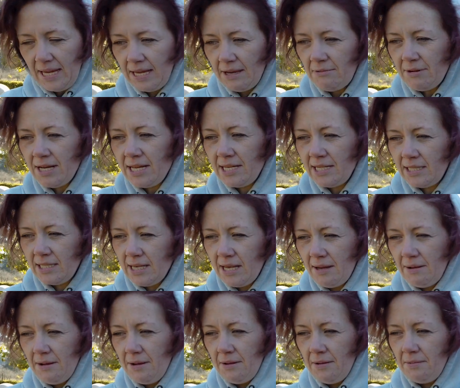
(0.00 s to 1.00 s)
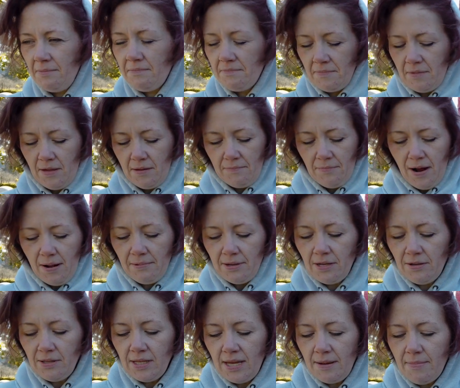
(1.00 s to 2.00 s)
He was probably
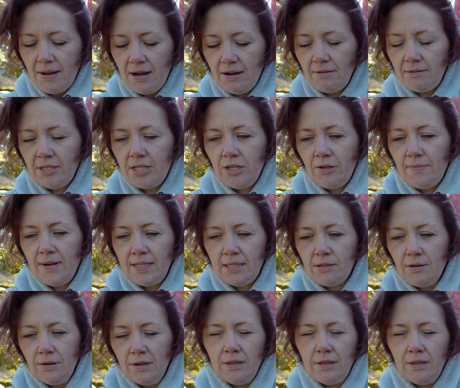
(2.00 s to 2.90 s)
only about 2 months